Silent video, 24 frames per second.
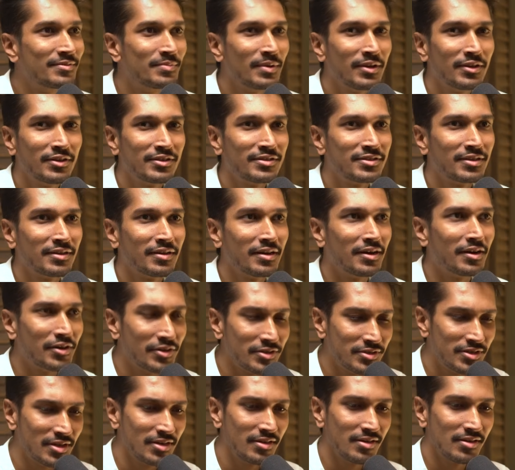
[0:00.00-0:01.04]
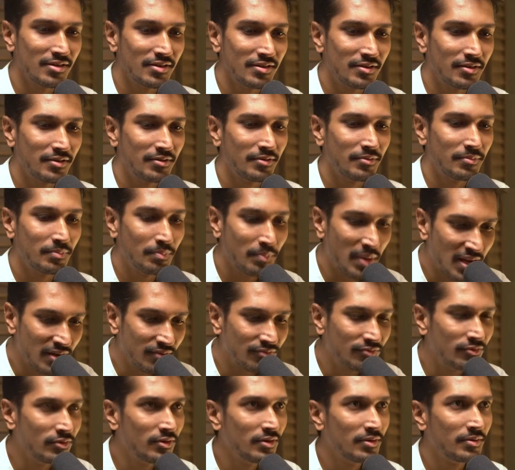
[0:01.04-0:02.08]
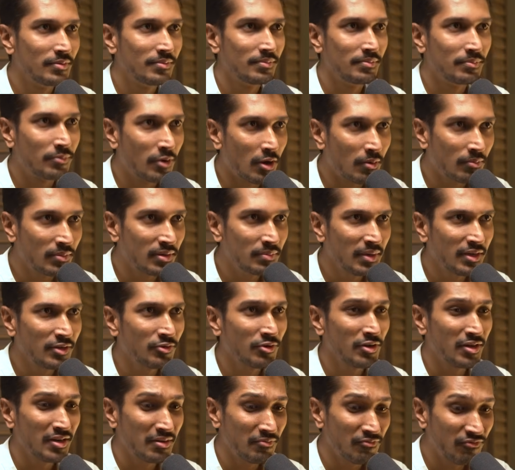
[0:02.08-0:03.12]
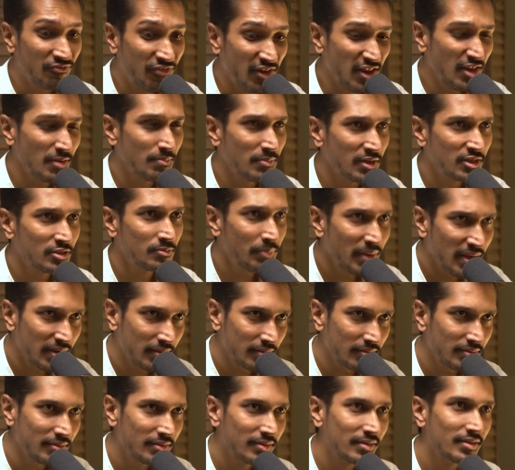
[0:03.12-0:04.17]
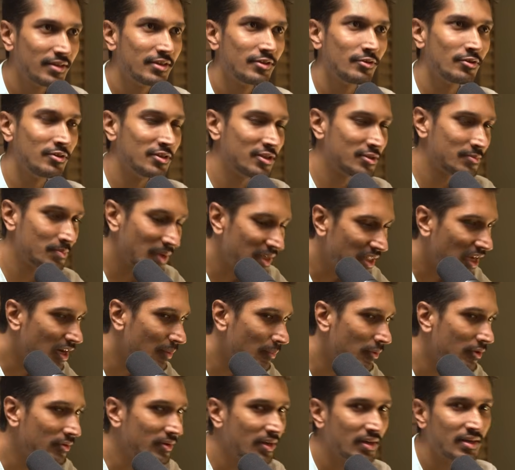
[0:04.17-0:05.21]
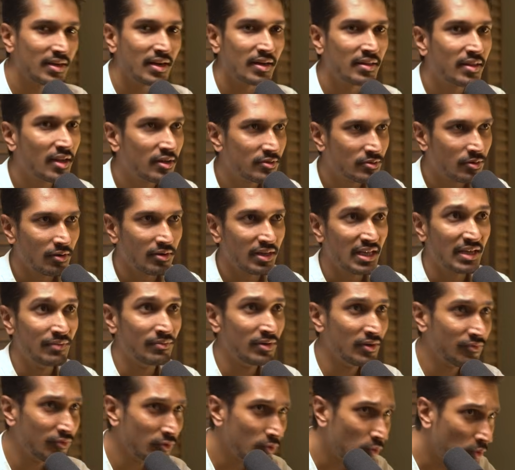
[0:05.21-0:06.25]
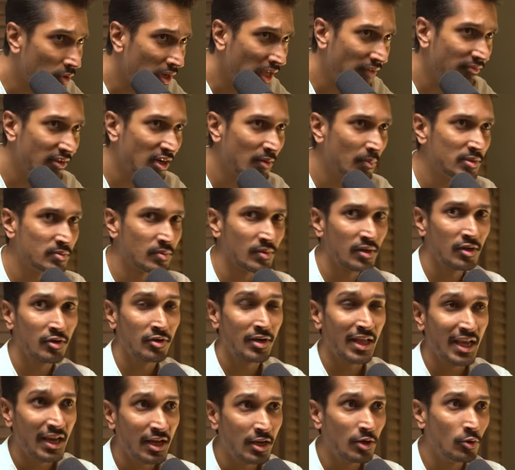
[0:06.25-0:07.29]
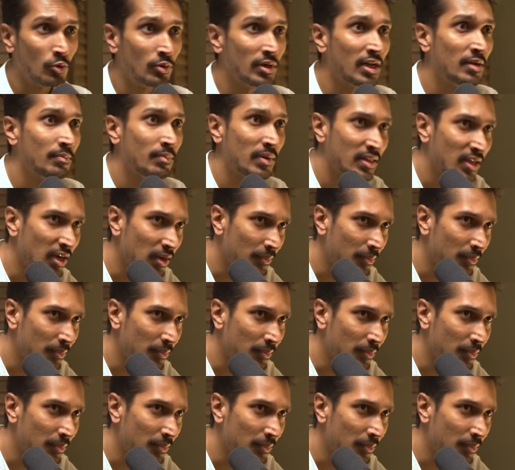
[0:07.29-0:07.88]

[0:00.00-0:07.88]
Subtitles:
It's because it's an urgent, painful problem and you're in very much pain. You just pay that amount and get that solved. Even if you don't have that much money, you take a loan and pay